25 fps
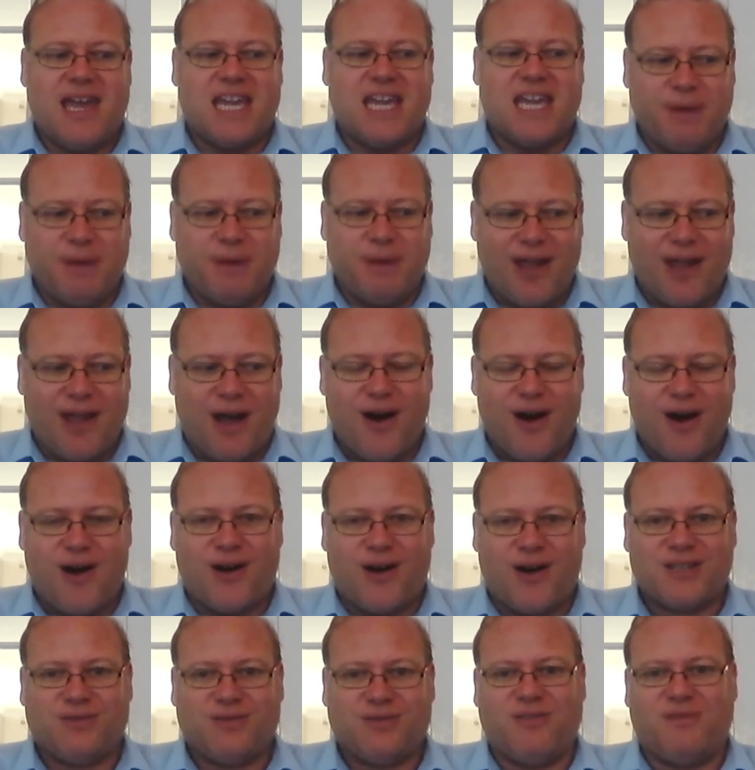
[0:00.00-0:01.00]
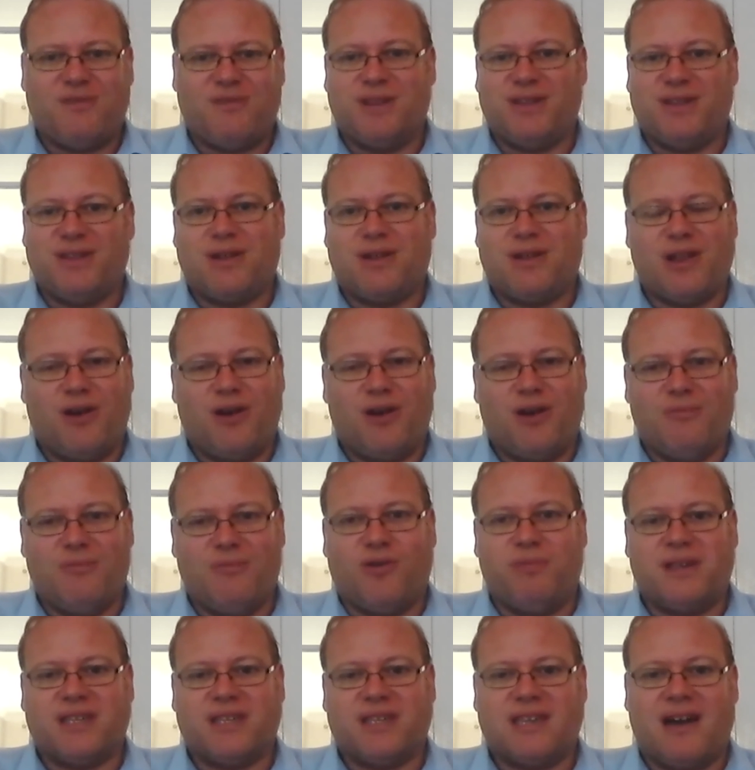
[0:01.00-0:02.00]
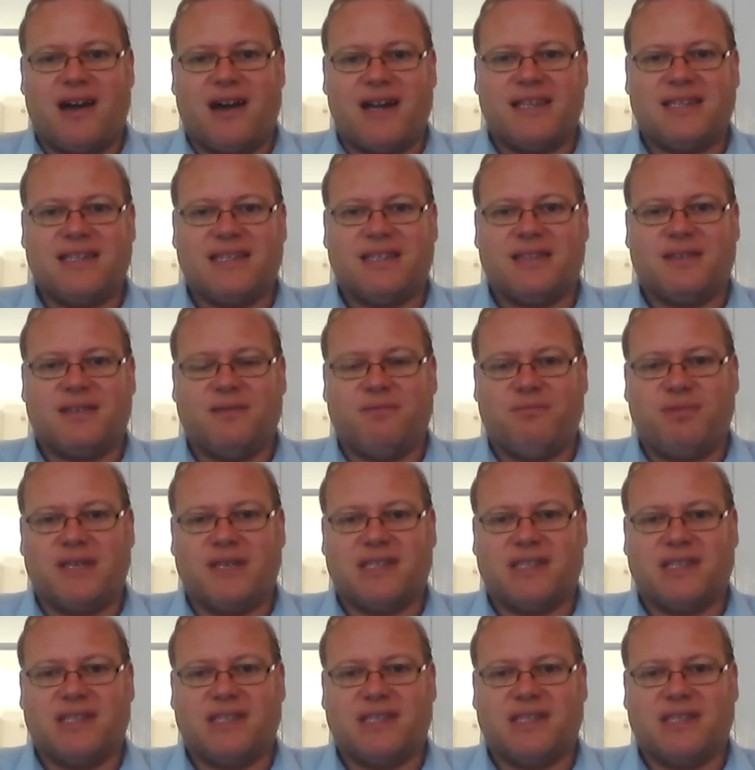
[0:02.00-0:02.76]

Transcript: It's been hard. We've been doing a lot more besides